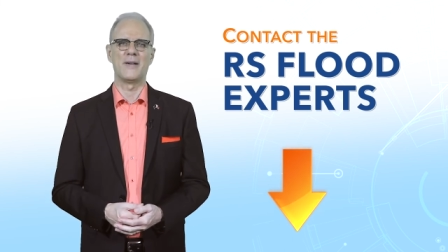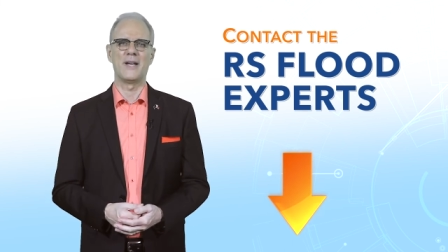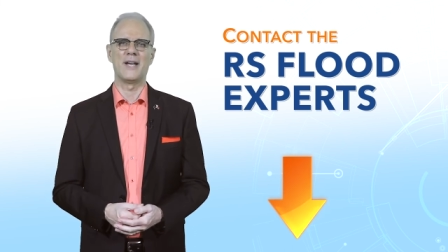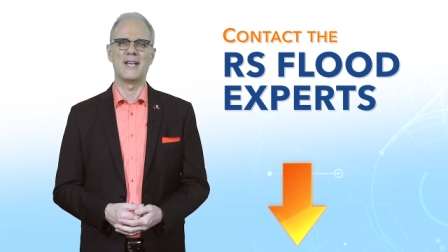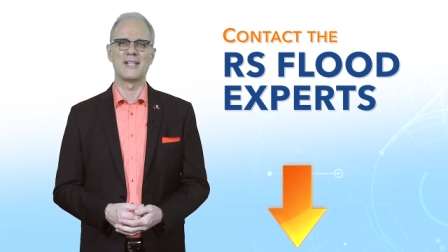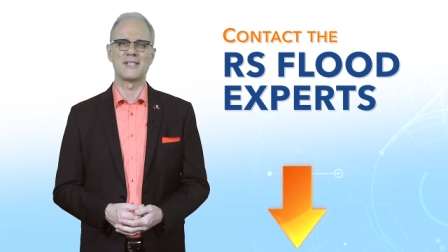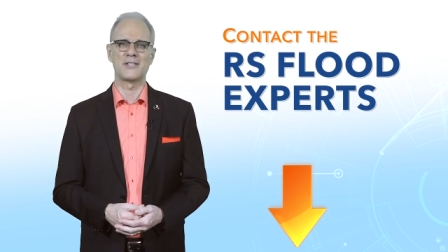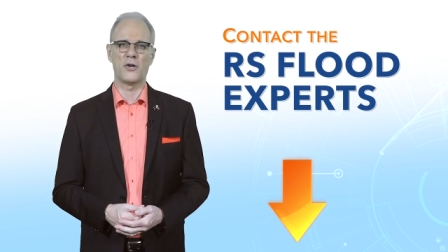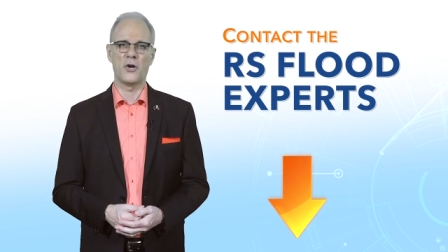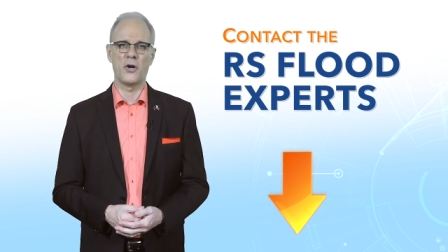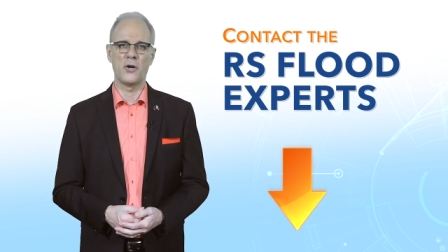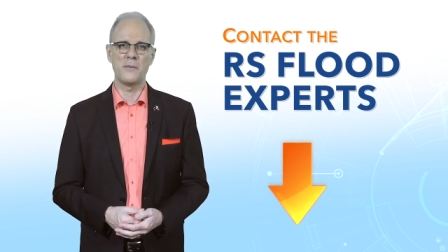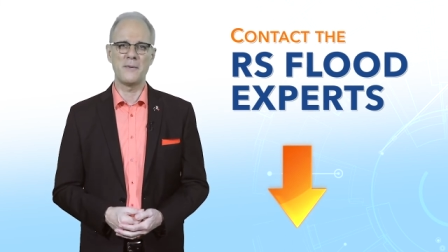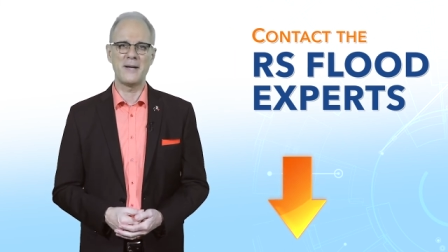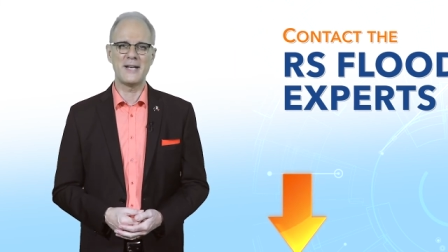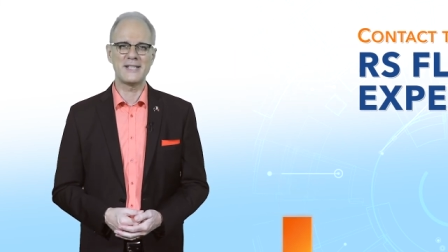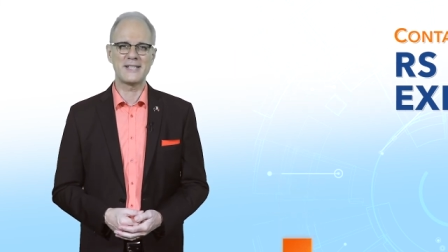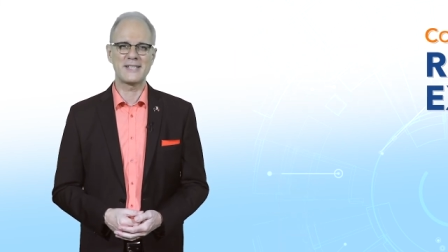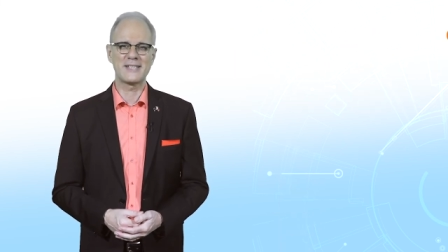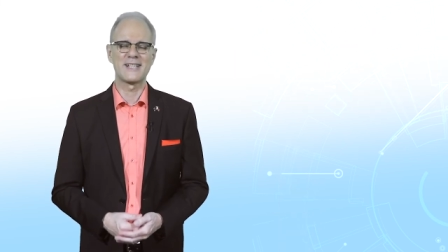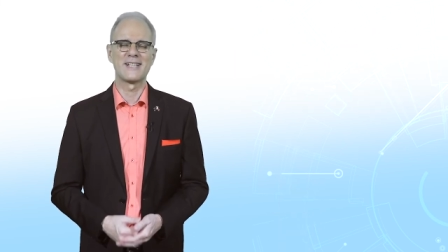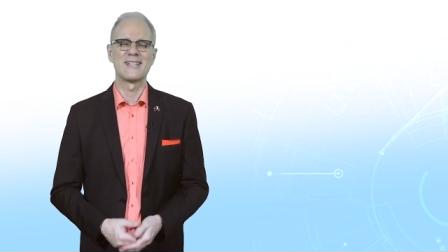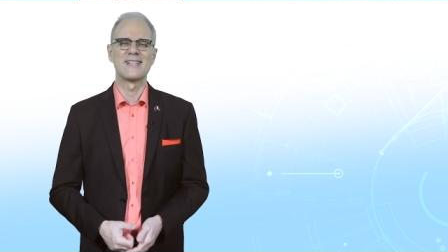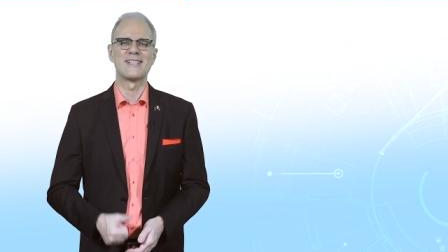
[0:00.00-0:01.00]
As
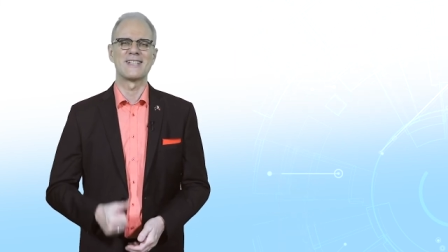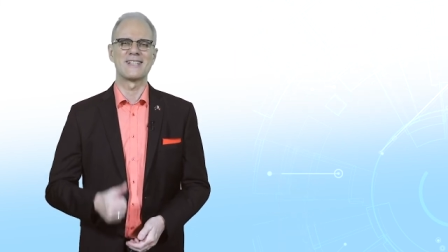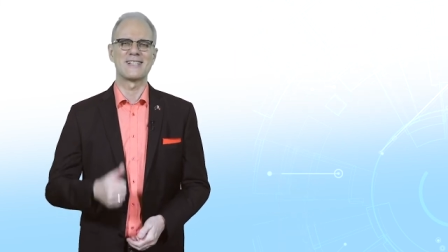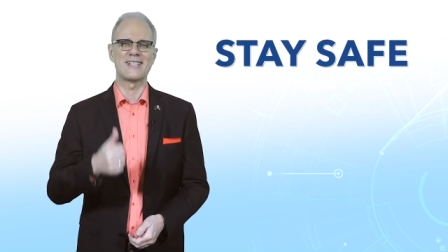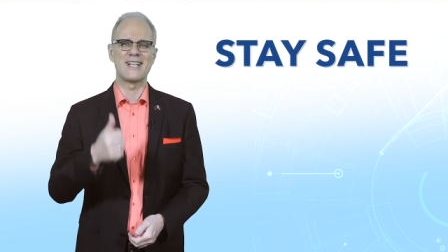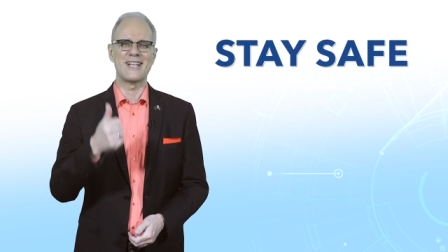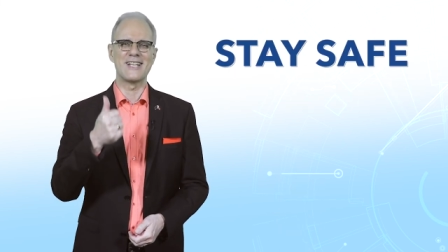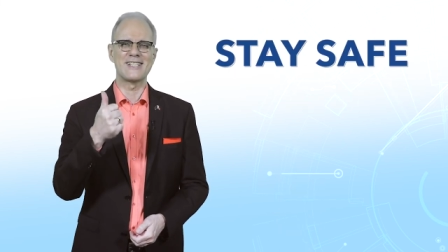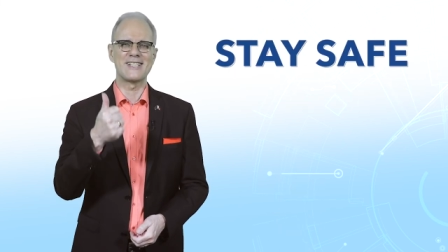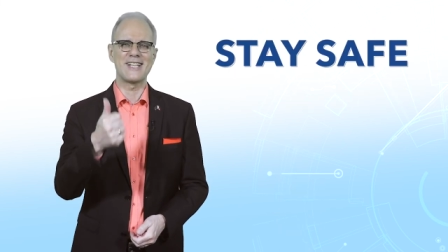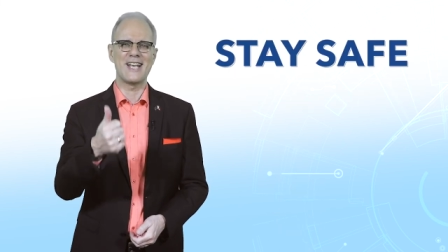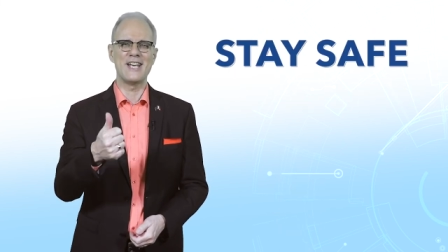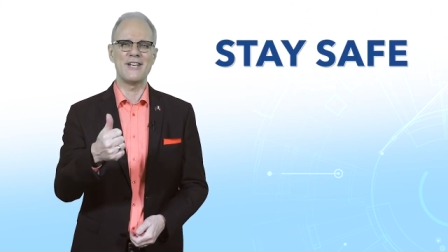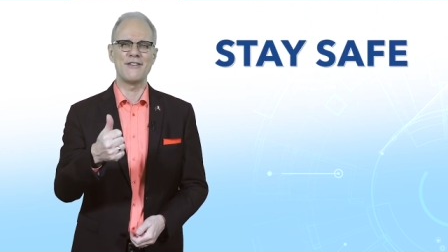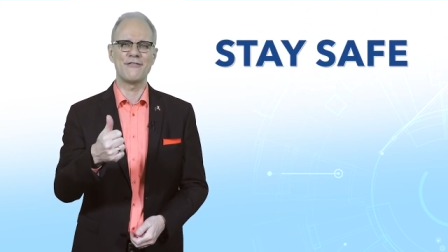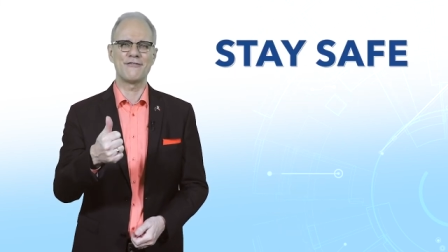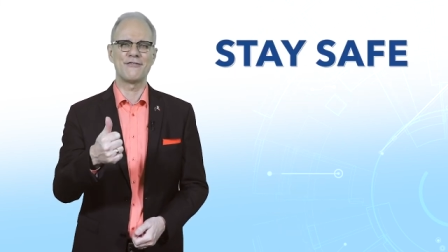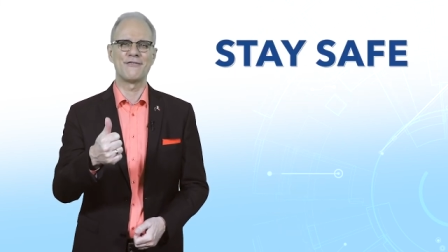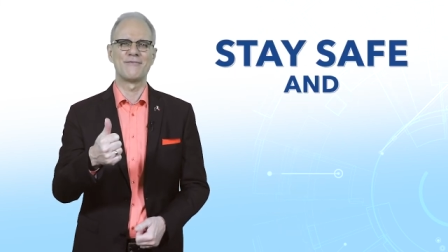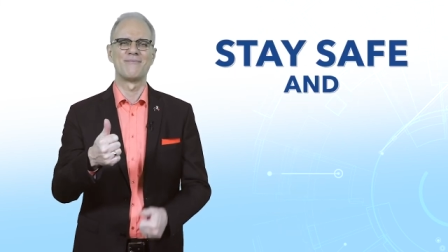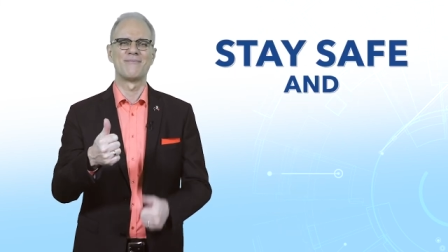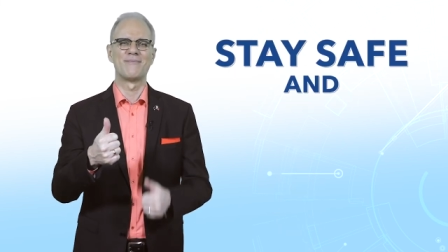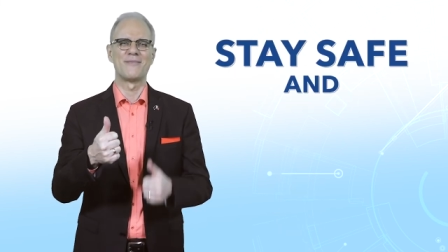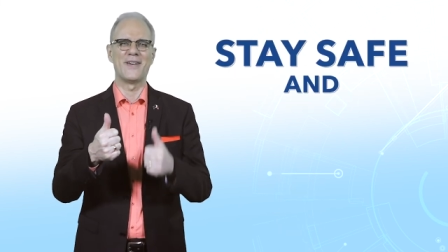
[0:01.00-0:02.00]
always, stay
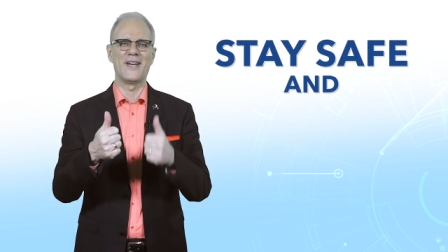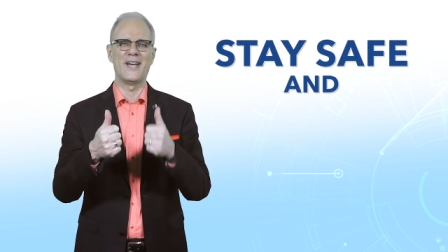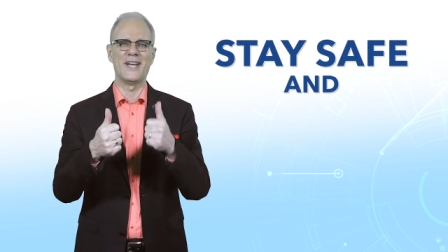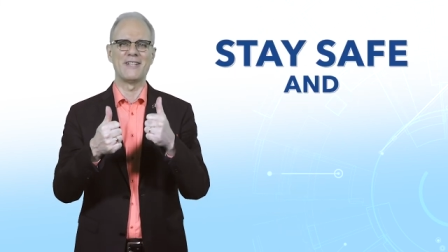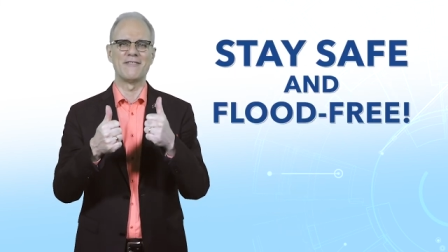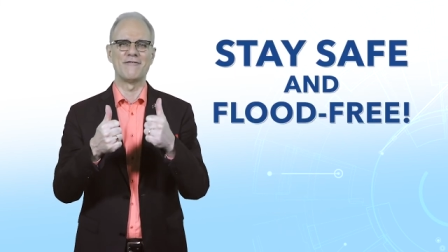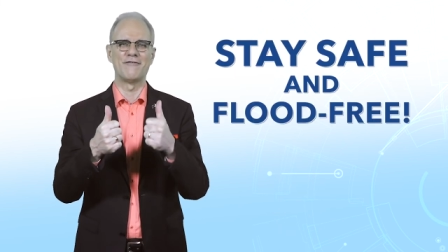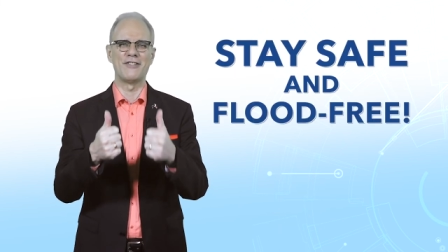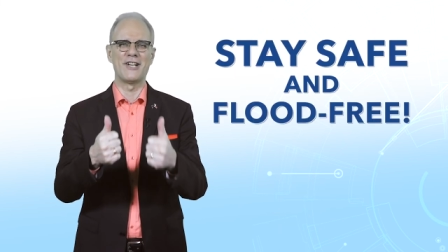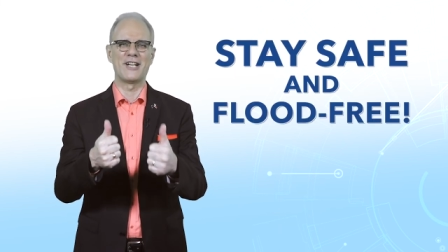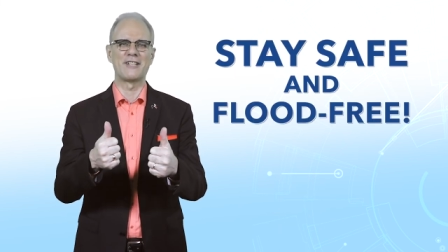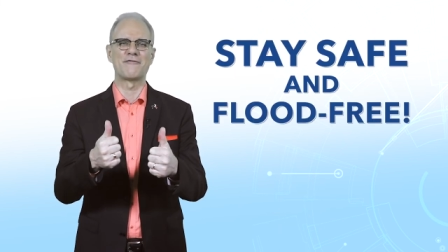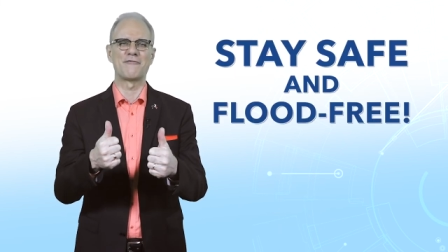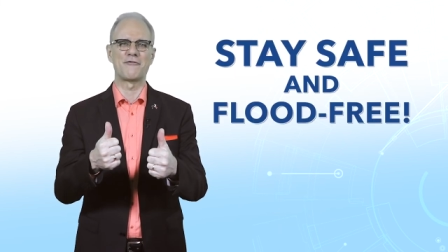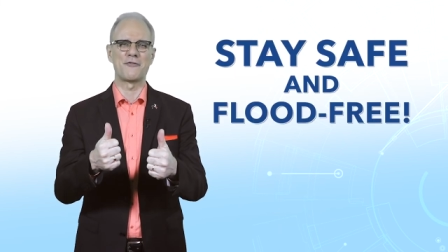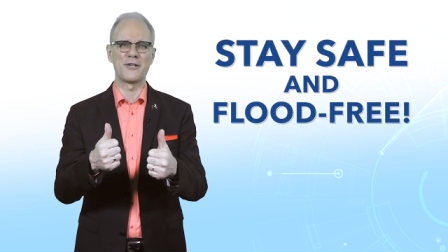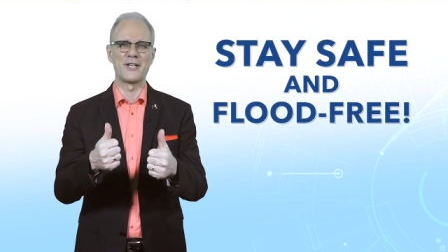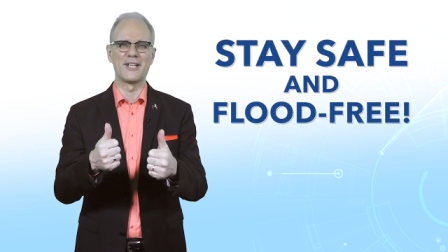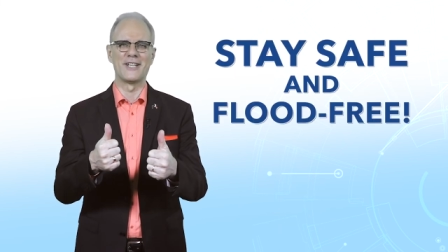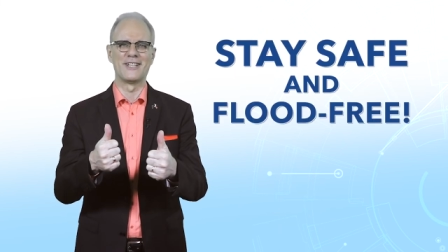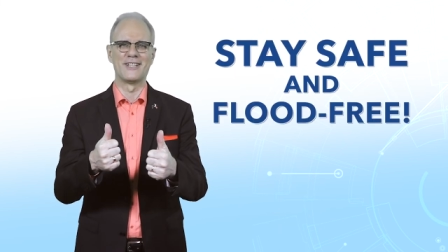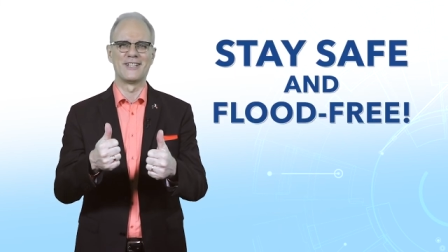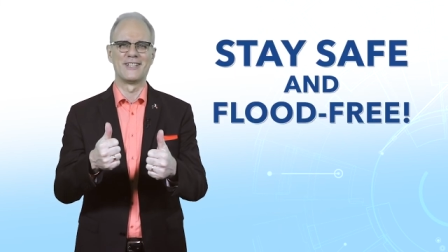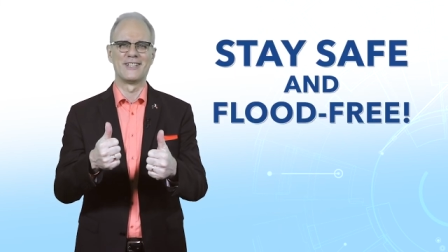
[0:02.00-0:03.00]
safe and flood free.